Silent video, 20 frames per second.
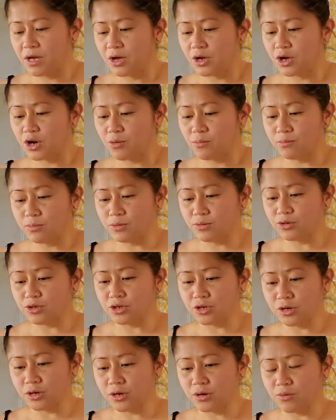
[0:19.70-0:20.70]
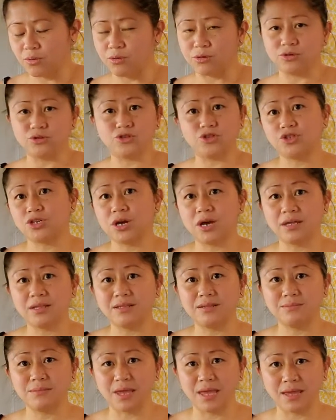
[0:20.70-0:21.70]
kombucha or
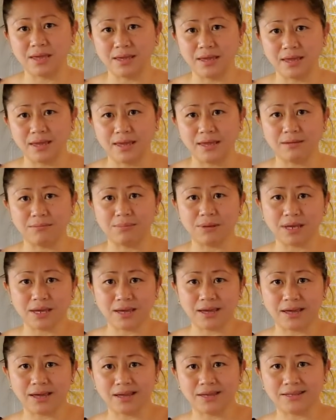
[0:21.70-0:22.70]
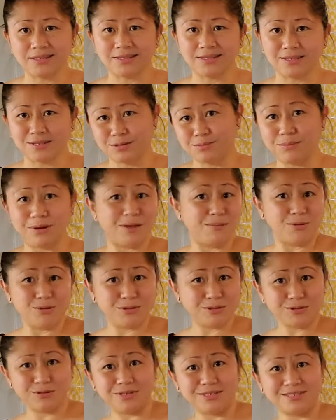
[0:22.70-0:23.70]
jun making because it's my
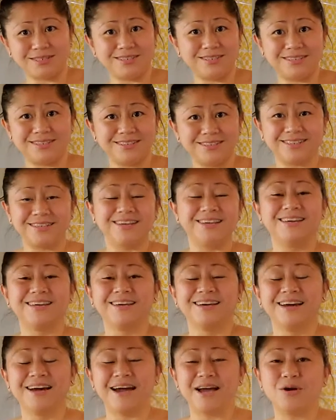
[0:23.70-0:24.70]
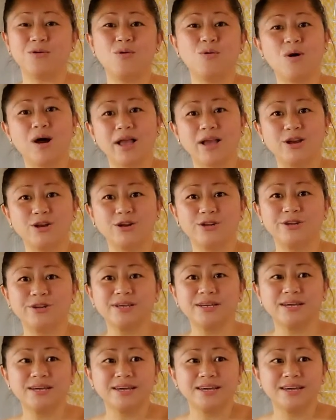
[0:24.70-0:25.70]
most recent acquired
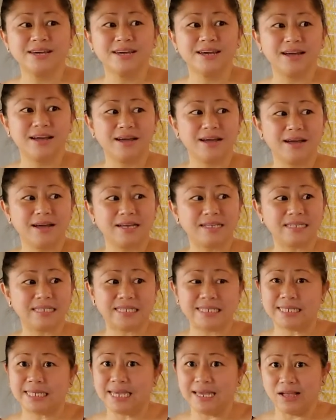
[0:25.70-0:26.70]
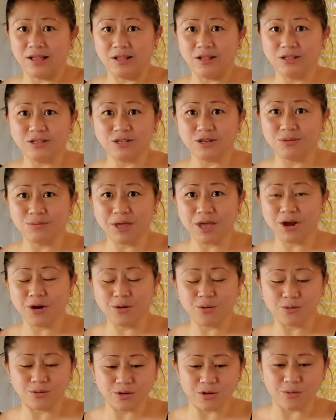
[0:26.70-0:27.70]
skill to make our
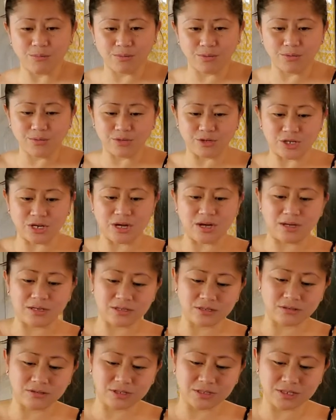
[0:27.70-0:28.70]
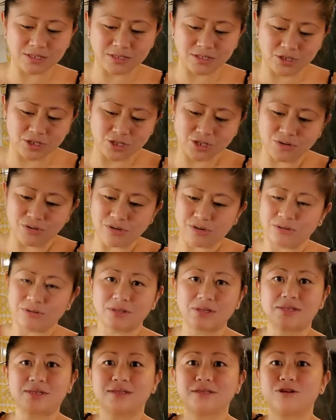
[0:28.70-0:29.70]
own kombucha. So just to show you,
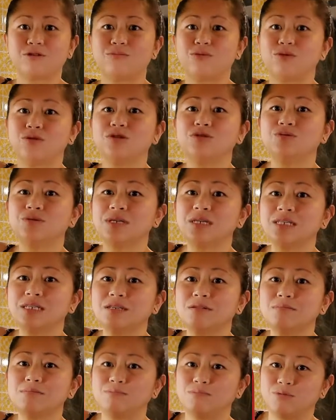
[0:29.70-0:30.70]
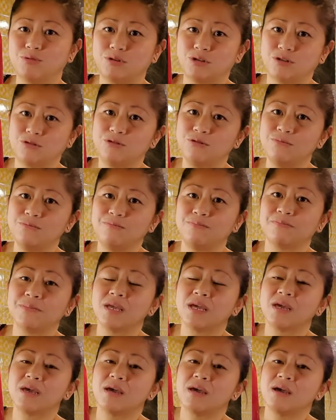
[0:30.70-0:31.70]
this is our most recent brew.
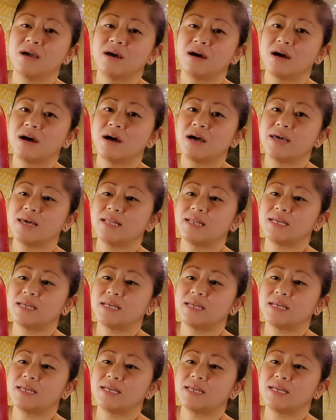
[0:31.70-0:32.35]
In